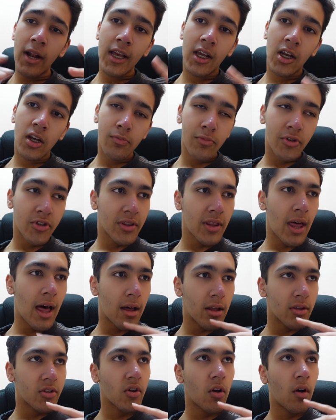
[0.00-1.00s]
it comes to
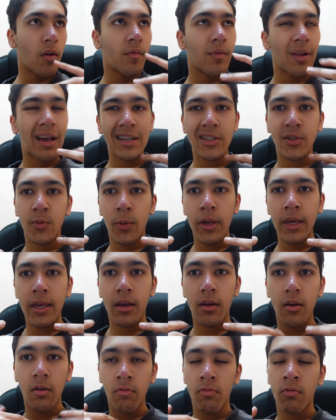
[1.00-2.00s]
that sort of last week
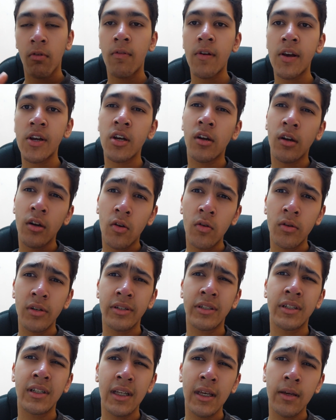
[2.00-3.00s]
of revision, go to
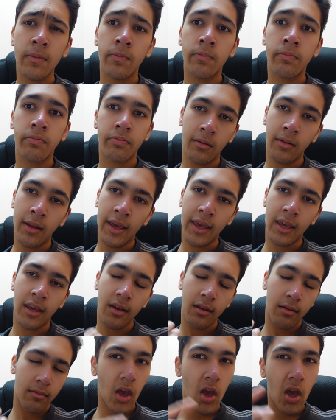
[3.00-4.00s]
sleep like
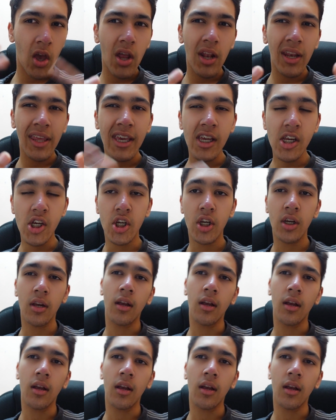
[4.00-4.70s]
early-ish.